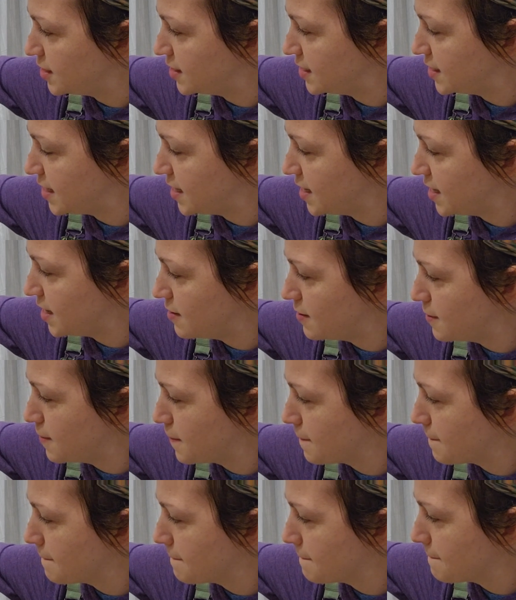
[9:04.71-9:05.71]
did.
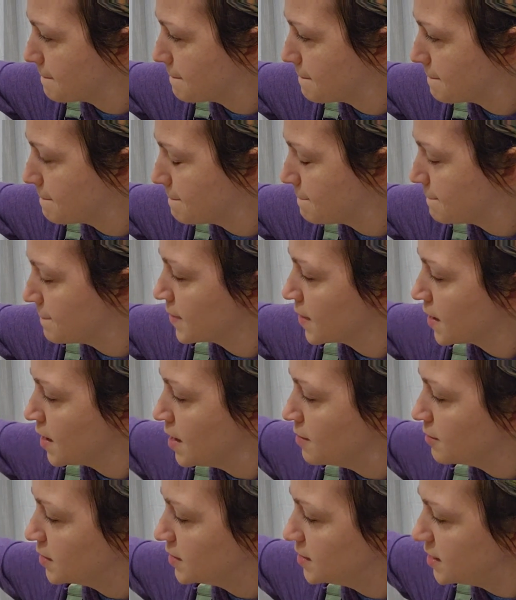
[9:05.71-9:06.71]

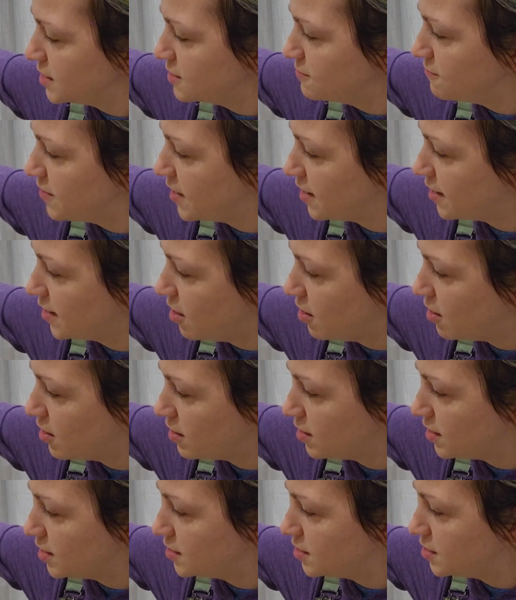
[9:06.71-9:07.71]
So that's very
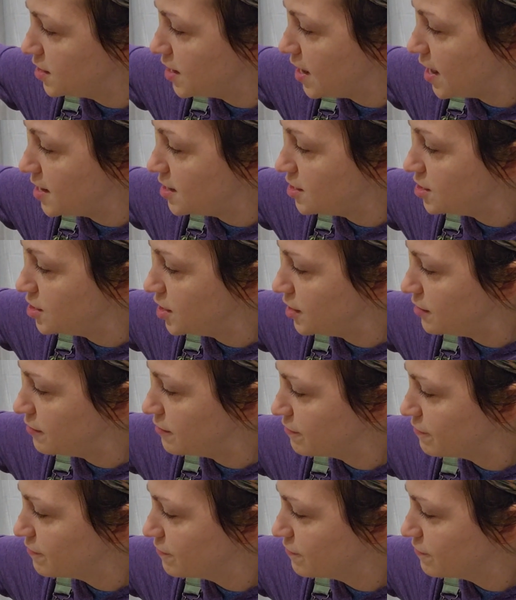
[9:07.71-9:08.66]
hard to undo.